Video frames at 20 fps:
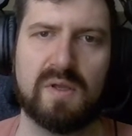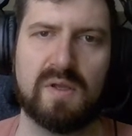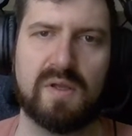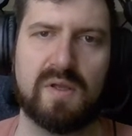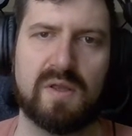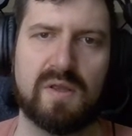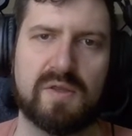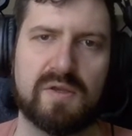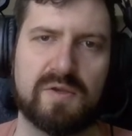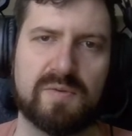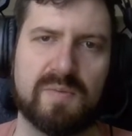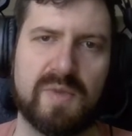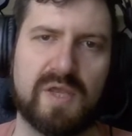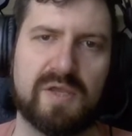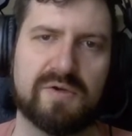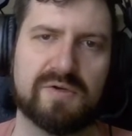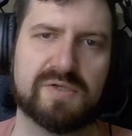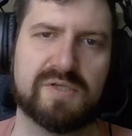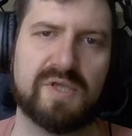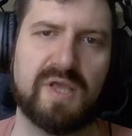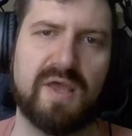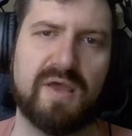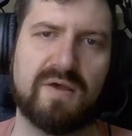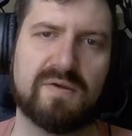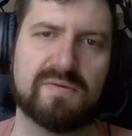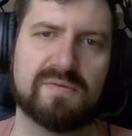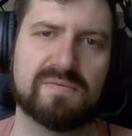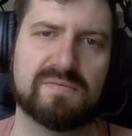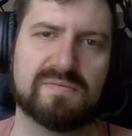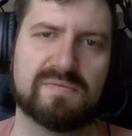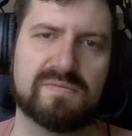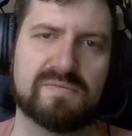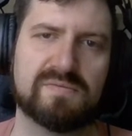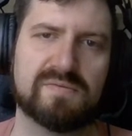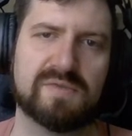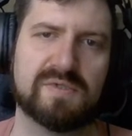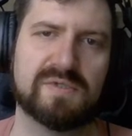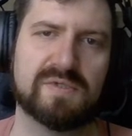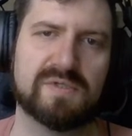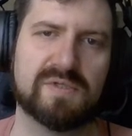And you make your tail.
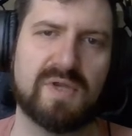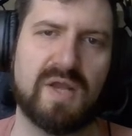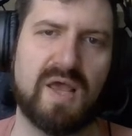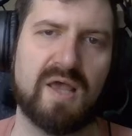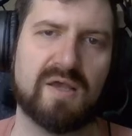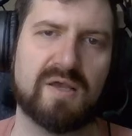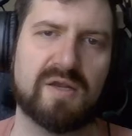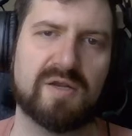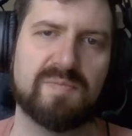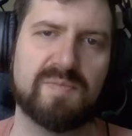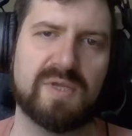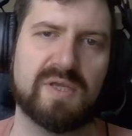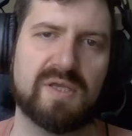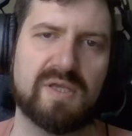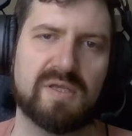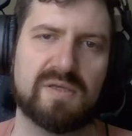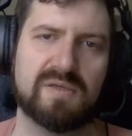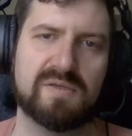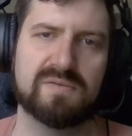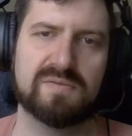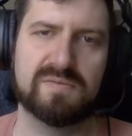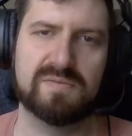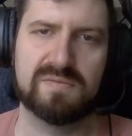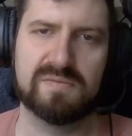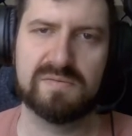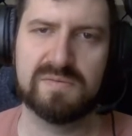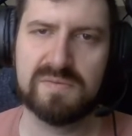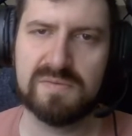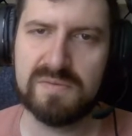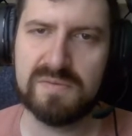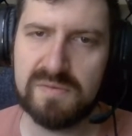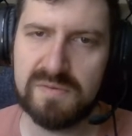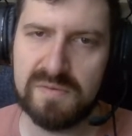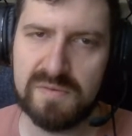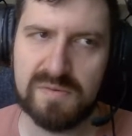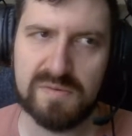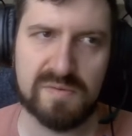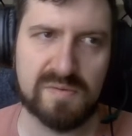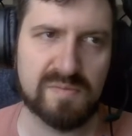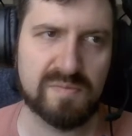This is not going to be
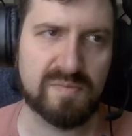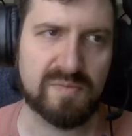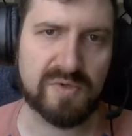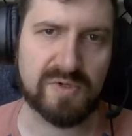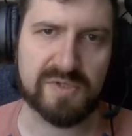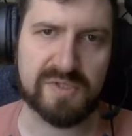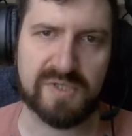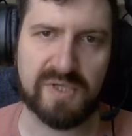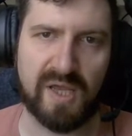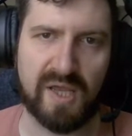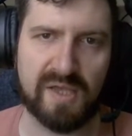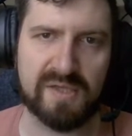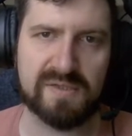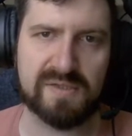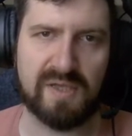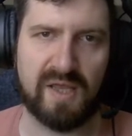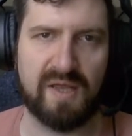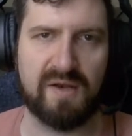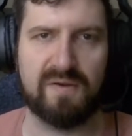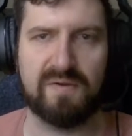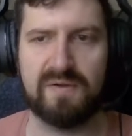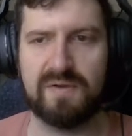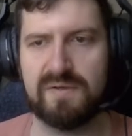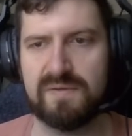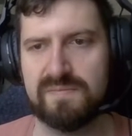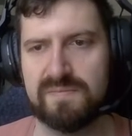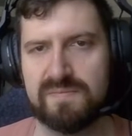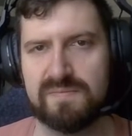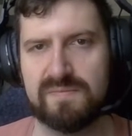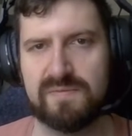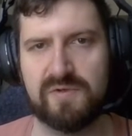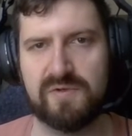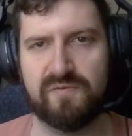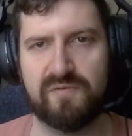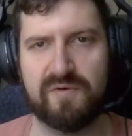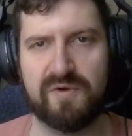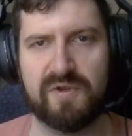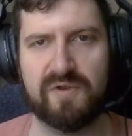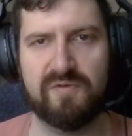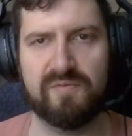precise at all, so
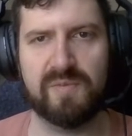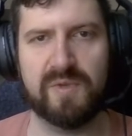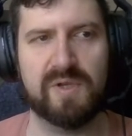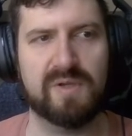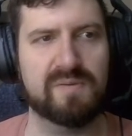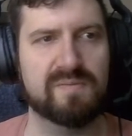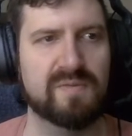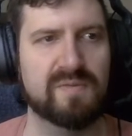forgive me.